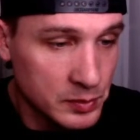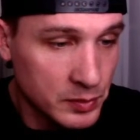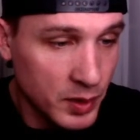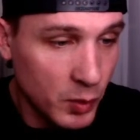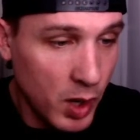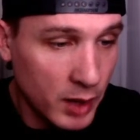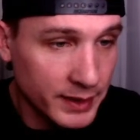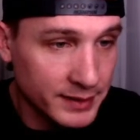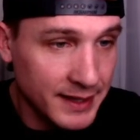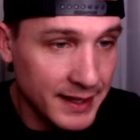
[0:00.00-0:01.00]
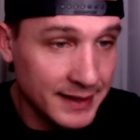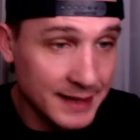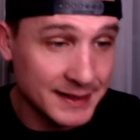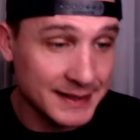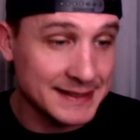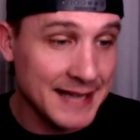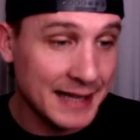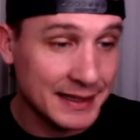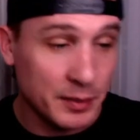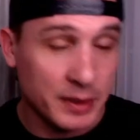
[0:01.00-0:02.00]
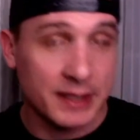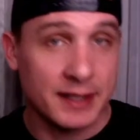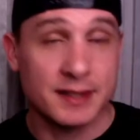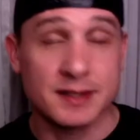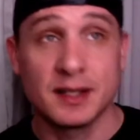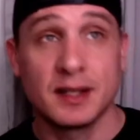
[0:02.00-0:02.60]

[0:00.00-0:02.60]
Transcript: The Walking Dead. That's exactly what it is.